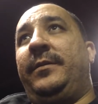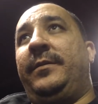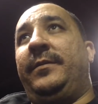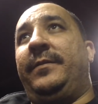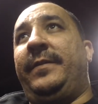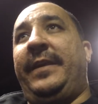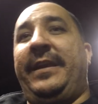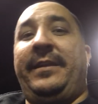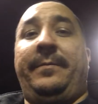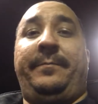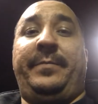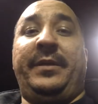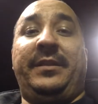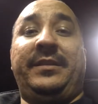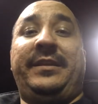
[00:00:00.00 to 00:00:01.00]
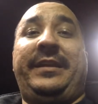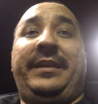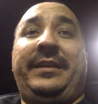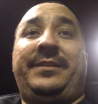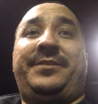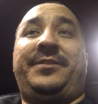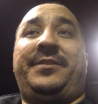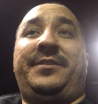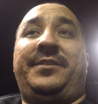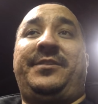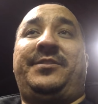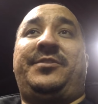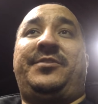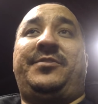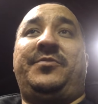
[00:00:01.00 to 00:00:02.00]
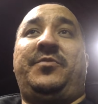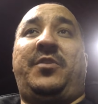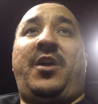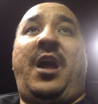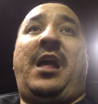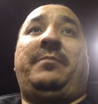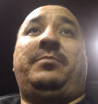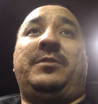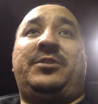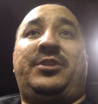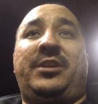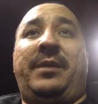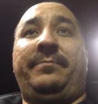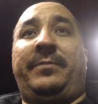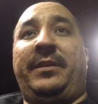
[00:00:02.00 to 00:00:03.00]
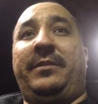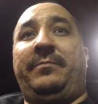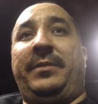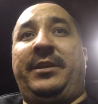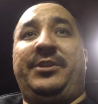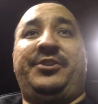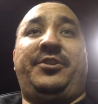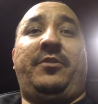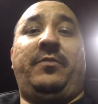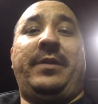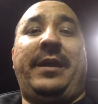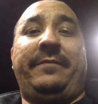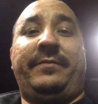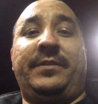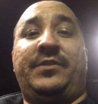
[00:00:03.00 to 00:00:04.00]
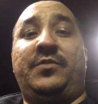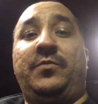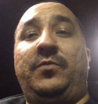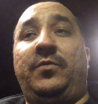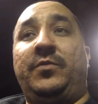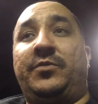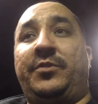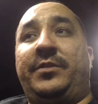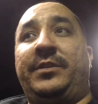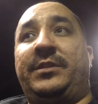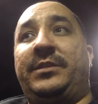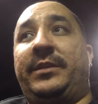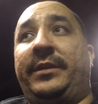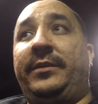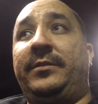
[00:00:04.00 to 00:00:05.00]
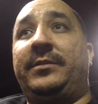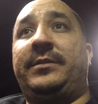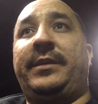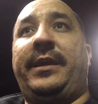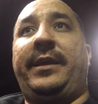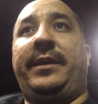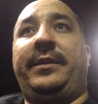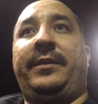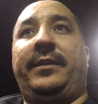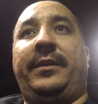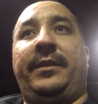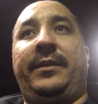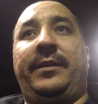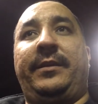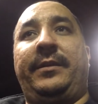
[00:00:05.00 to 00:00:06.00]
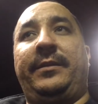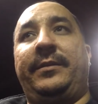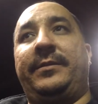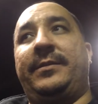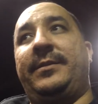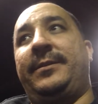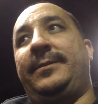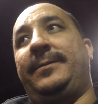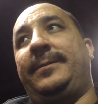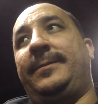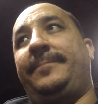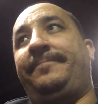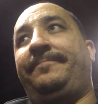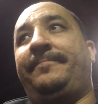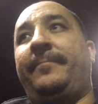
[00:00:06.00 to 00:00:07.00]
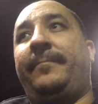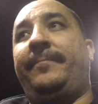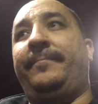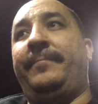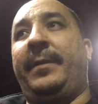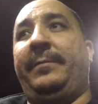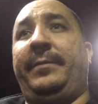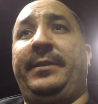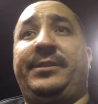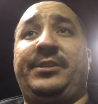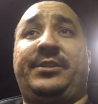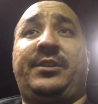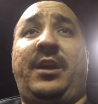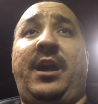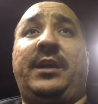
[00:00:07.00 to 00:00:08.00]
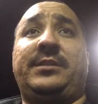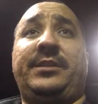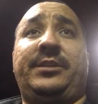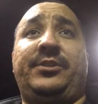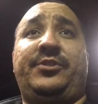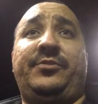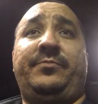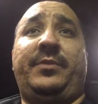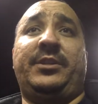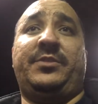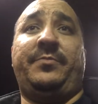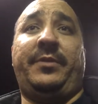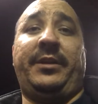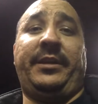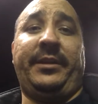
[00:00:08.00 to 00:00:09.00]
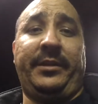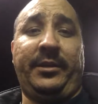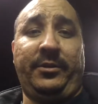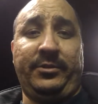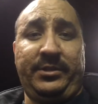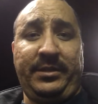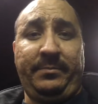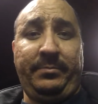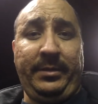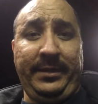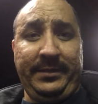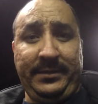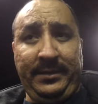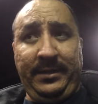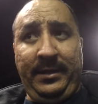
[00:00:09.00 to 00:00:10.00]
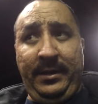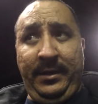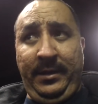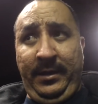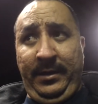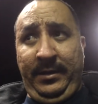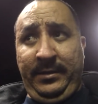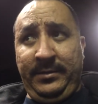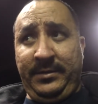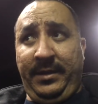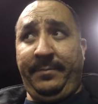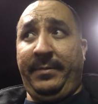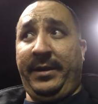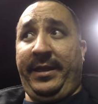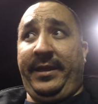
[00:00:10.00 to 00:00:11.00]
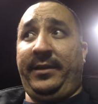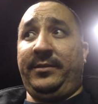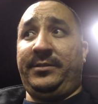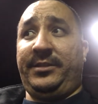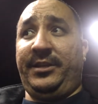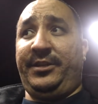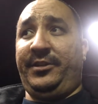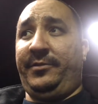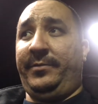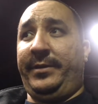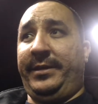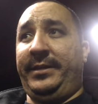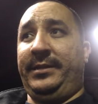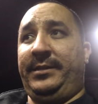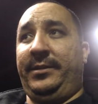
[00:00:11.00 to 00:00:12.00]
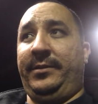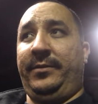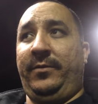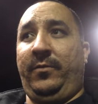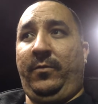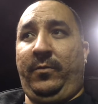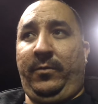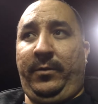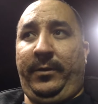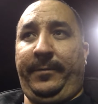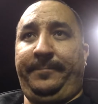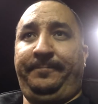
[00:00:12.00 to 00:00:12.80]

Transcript: the inability to accomplish something because you don't have the tools or the skill set, and maybe it's just costing too much money to go someplace, somebody else to do it, or